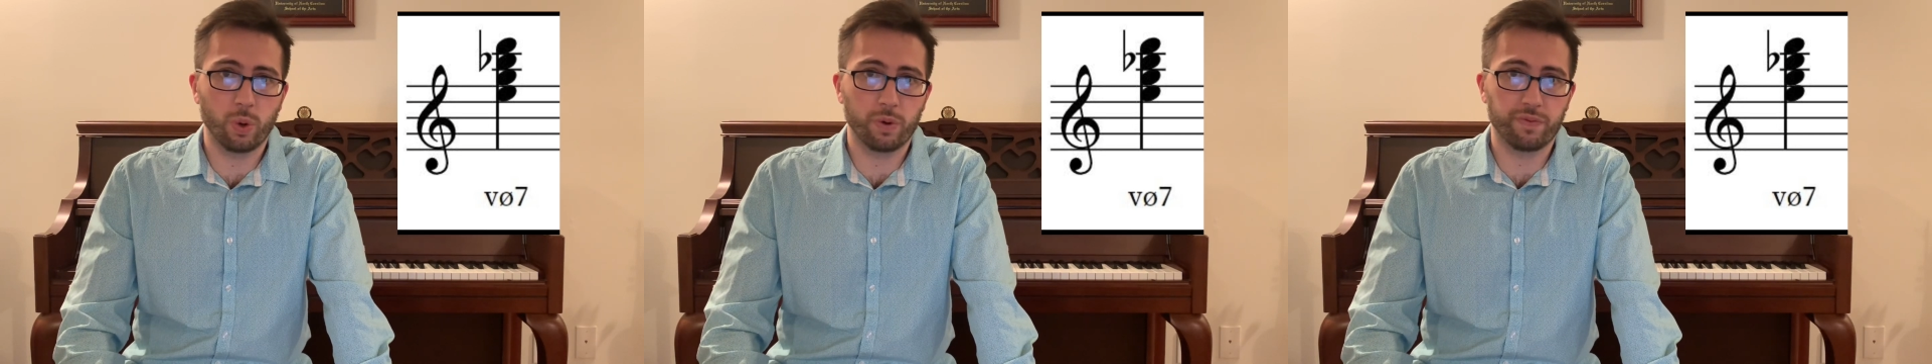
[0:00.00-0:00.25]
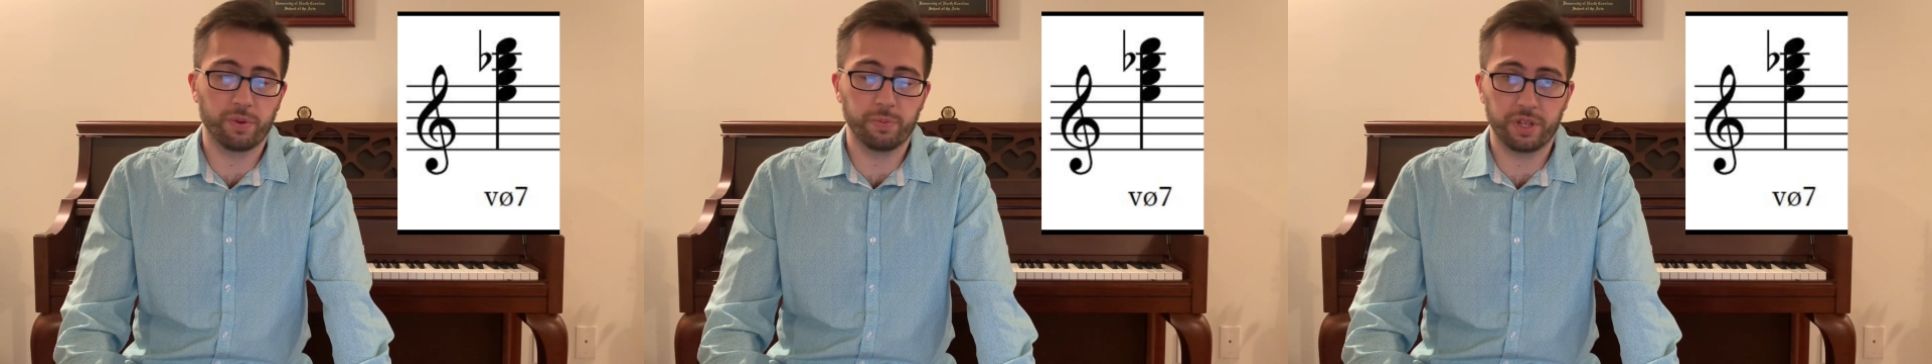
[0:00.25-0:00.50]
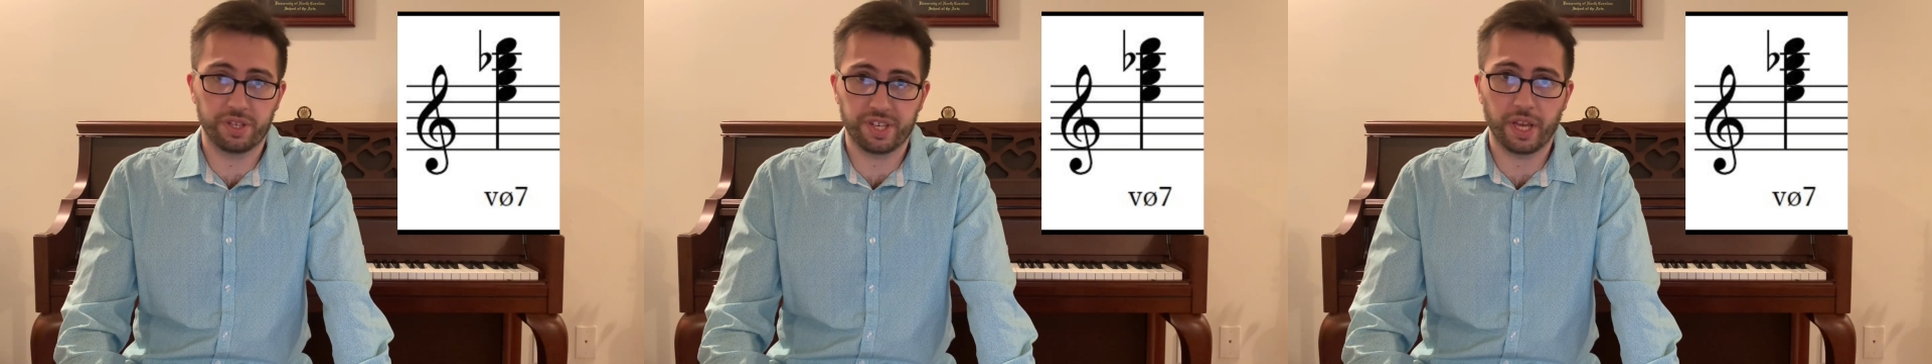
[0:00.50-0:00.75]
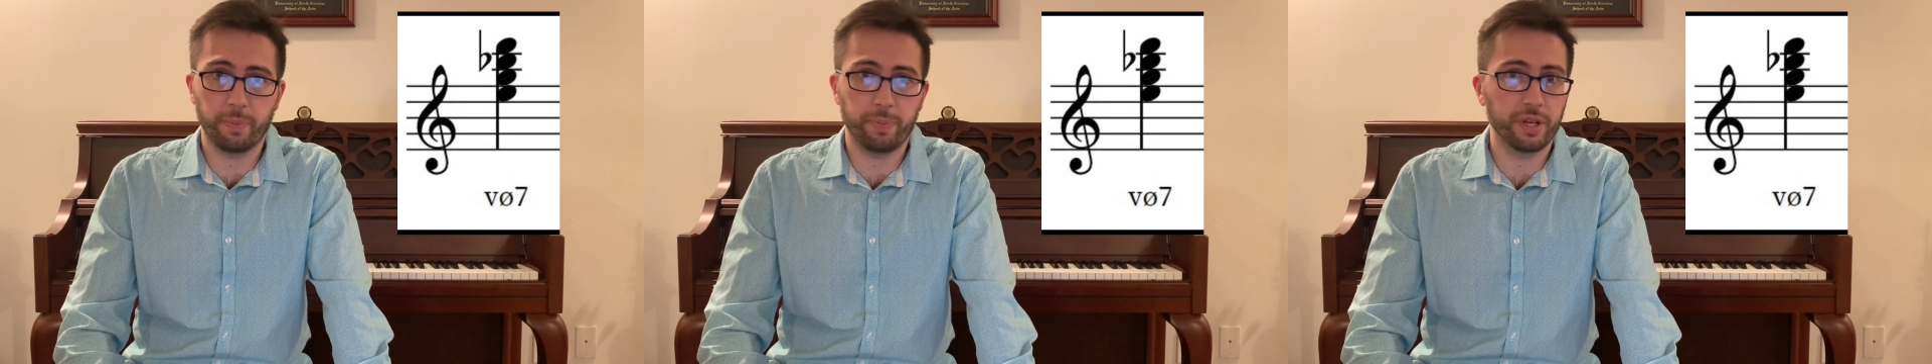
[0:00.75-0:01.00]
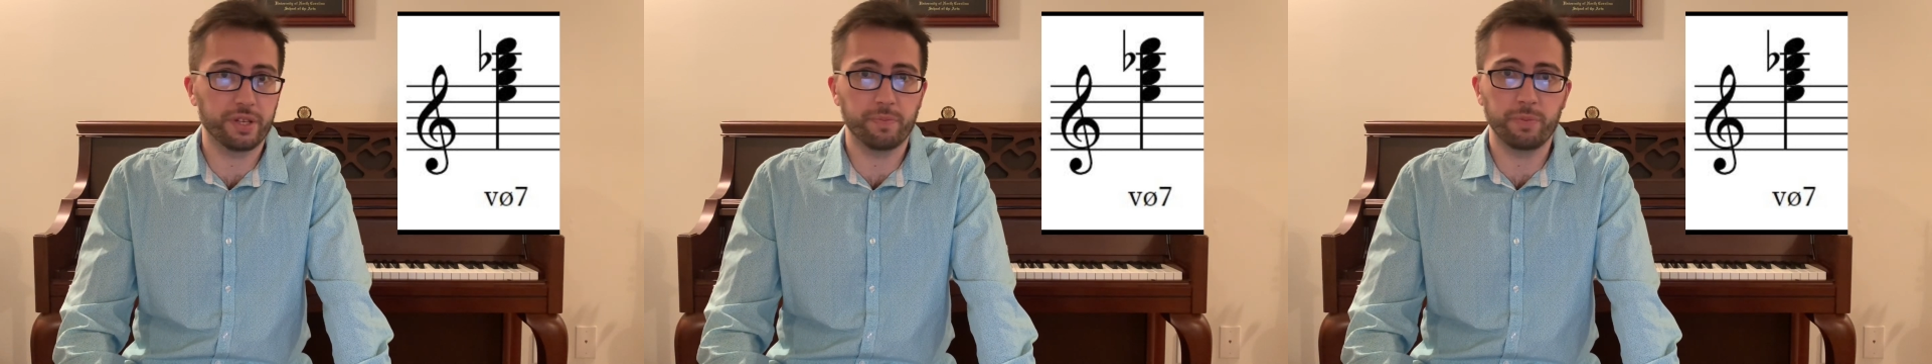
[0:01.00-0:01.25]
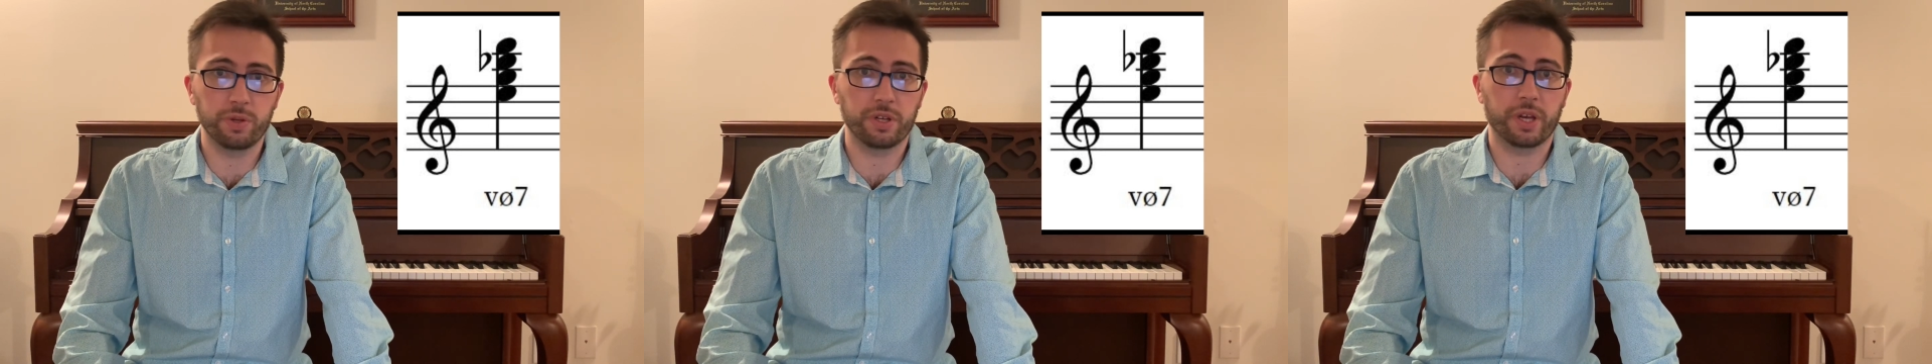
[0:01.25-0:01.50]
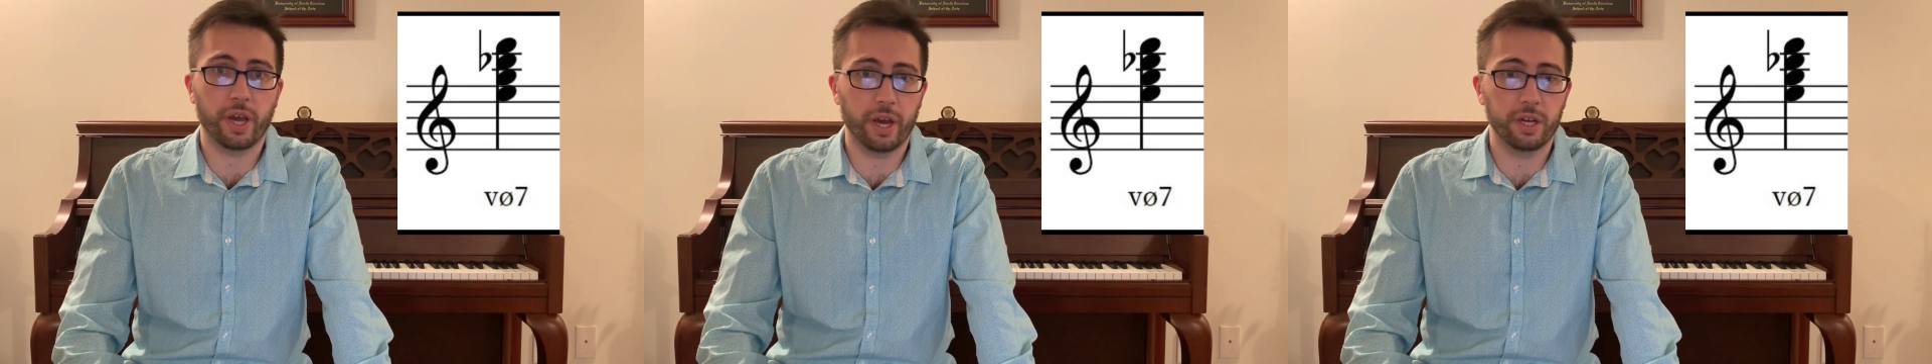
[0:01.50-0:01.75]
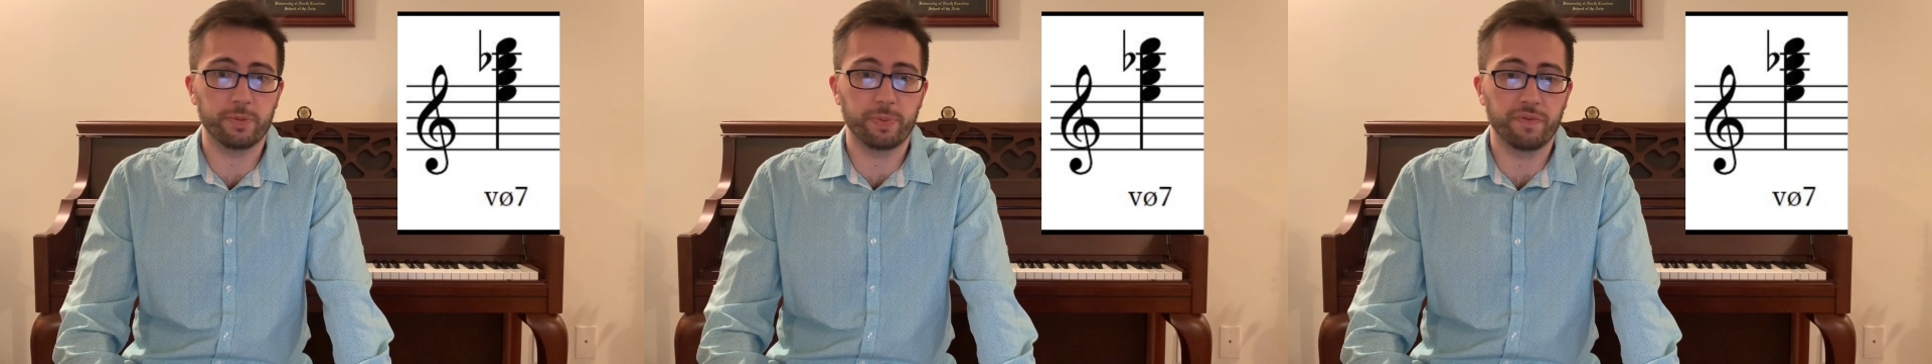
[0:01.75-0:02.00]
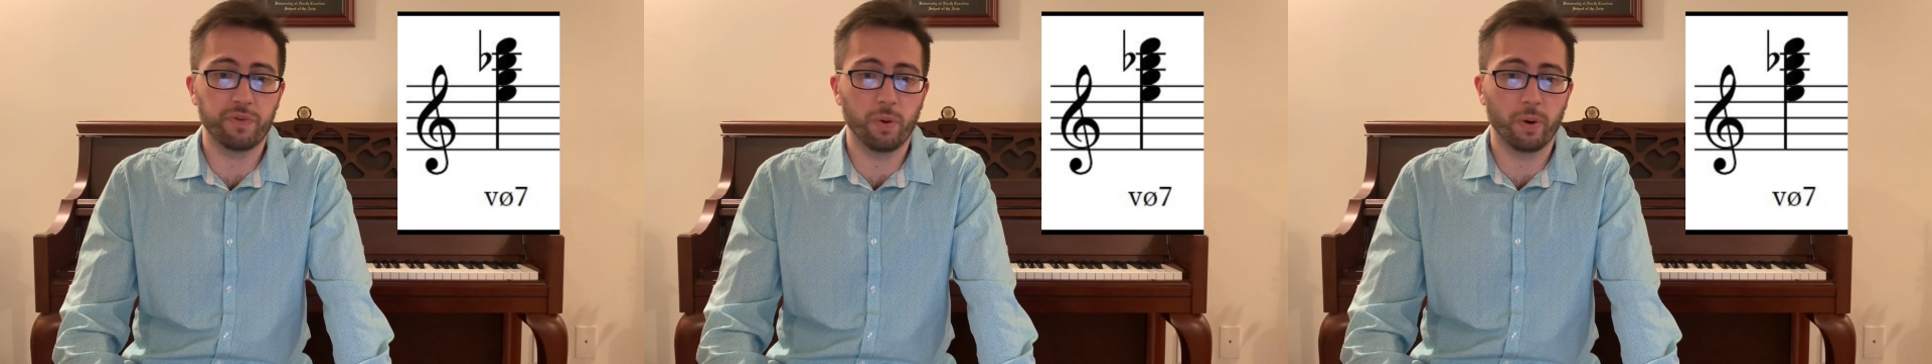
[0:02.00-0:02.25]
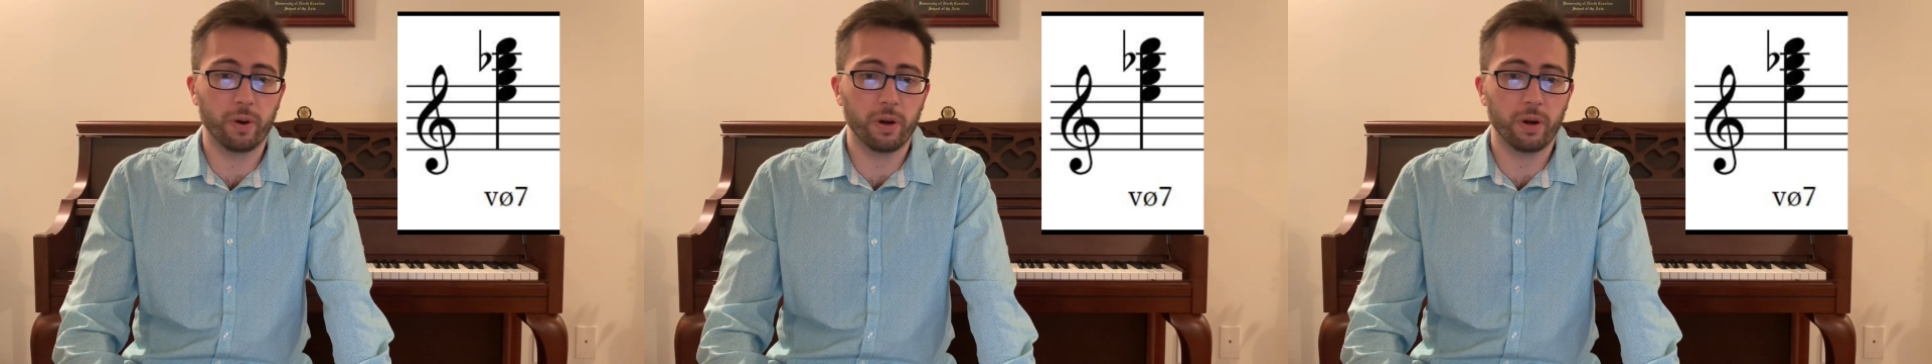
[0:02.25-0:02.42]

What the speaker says: from the same piece of music as before.